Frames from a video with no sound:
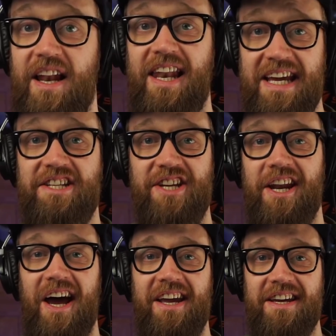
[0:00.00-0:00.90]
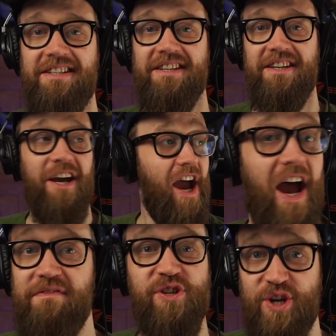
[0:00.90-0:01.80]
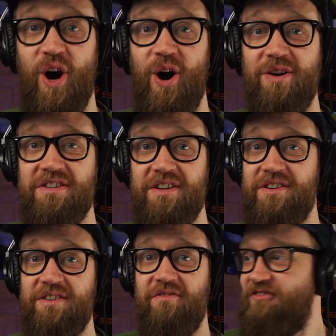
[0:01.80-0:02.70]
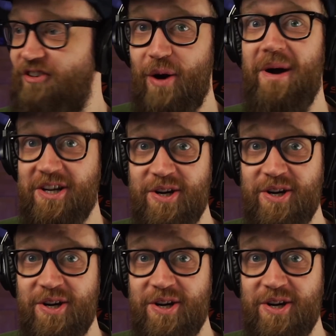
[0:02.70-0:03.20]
Leeds United have scored. From a